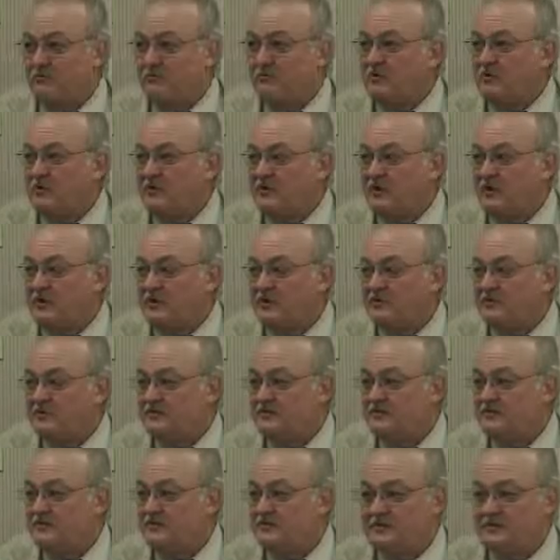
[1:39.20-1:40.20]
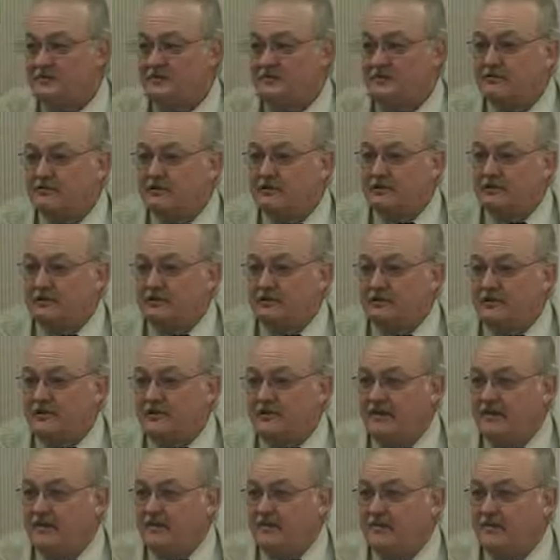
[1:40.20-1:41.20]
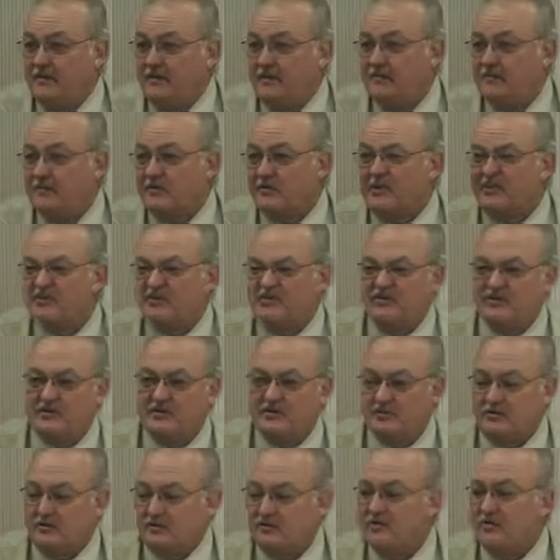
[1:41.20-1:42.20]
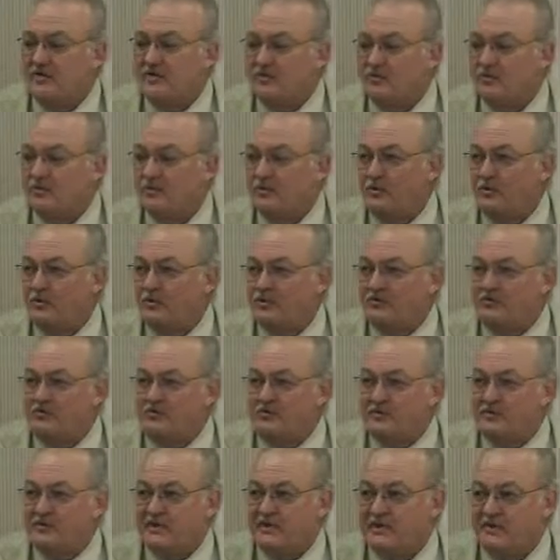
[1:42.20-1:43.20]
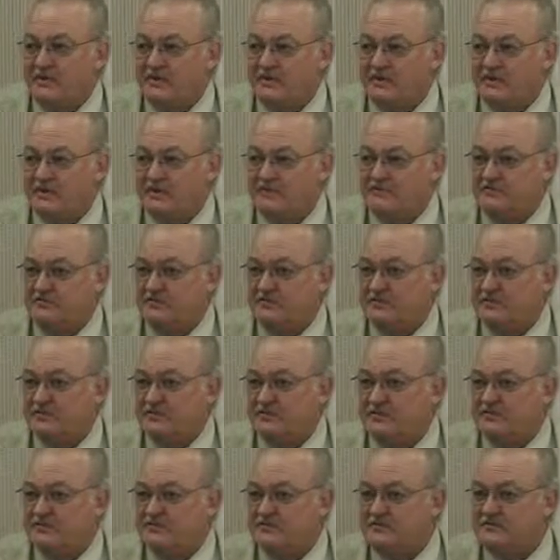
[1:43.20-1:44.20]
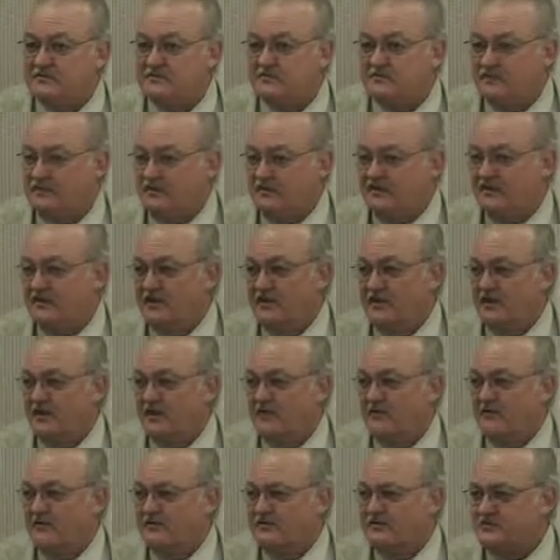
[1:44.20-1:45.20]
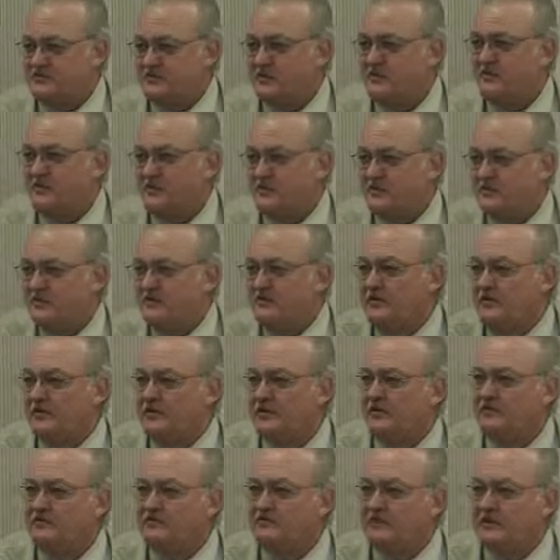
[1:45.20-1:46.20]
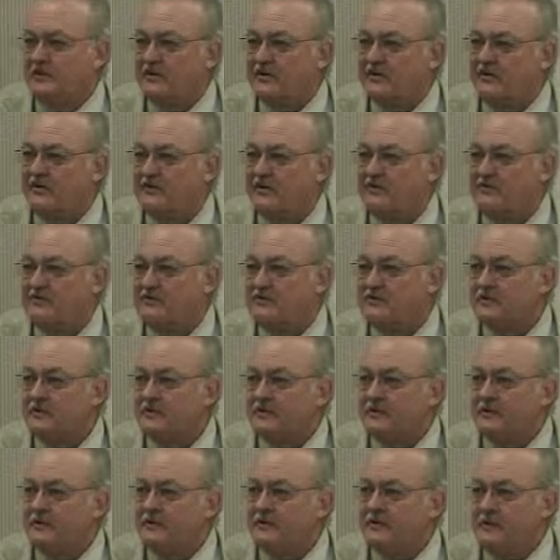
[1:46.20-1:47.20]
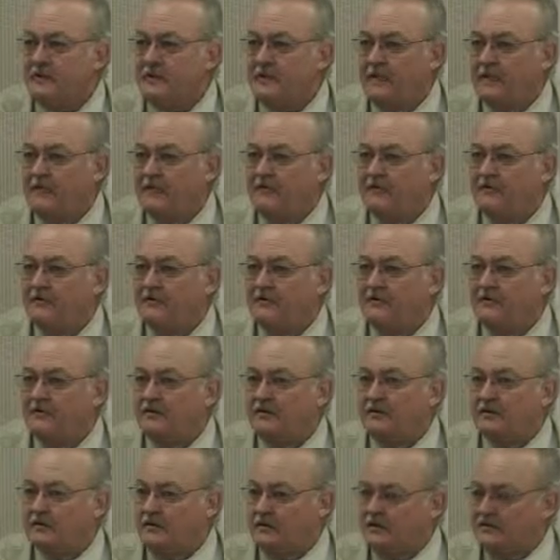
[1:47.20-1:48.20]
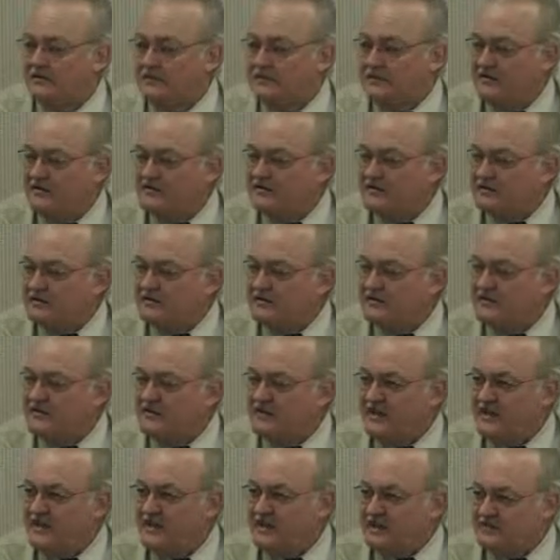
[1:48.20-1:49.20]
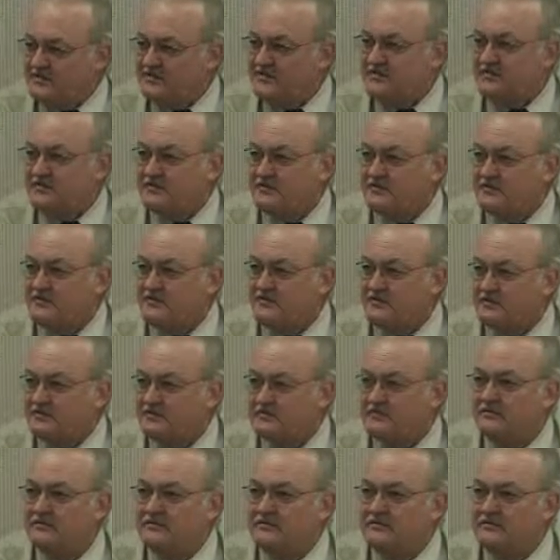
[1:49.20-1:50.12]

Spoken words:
When we get to what we would consider critical points where we have a reservoir that's nearly out or several that are getting very close, a lot of times we'll just ask the